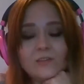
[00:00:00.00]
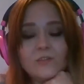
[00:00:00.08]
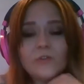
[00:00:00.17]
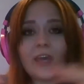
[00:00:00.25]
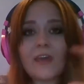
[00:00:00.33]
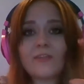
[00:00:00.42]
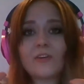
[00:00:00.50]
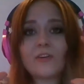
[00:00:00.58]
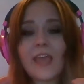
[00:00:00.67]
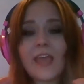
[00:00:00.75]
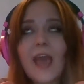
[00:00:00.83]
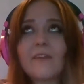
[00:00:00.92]
together
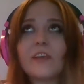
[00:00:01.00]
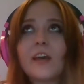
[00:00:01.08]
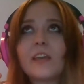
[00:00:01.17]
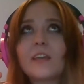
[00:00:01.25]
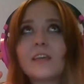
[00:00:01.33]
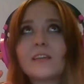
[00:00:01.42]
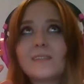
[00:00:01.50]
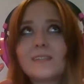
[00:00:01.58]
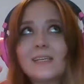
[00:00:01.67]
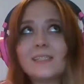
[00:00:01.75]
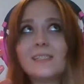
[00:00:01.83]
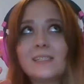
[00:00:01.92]
they have like
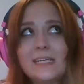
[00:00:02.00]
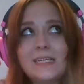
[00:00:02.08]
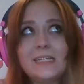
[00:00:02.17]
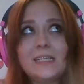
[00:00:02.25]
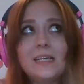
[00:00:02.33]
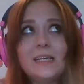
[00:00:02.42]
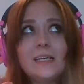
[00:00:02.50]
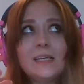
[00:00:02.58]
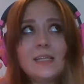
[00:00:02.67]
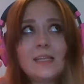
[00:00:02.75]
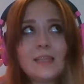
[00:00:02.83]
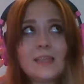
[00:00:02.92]

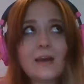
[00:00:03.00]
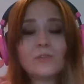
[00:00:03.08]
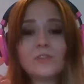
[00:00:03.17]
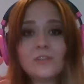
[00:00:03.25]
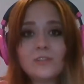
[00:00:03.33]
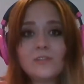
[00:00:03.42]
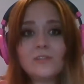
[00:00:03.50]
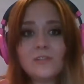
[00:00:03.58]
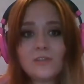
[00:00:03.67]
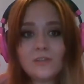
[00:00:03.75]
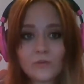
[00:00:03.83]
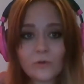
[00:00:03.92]

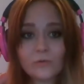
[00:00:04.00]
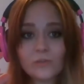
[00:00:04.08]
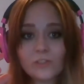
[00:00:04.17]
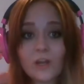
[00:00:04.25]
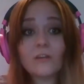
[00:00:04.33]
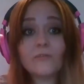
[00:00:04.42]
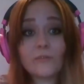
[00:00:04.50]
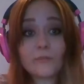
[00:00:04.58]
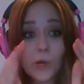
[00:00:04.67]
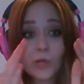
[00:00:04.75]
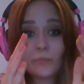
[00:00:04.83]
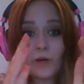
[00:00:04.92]
16,000 krones, not for
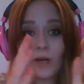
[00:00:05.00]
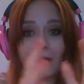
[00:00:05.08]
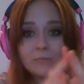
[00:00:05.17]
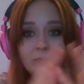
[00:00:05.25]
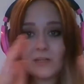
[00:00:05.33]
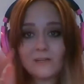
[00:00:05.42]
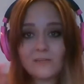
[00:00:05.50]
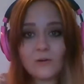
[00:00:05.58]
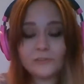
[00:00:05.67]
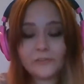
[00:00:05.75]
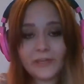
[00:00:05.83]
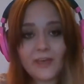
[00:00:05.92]
one prize, but
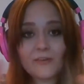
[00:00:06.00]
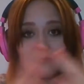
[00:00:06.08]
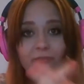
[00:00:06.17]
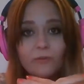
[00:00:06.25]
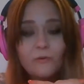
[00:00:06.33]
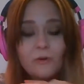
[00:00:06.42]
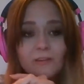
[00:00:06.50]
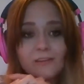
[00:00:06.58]
altogether for all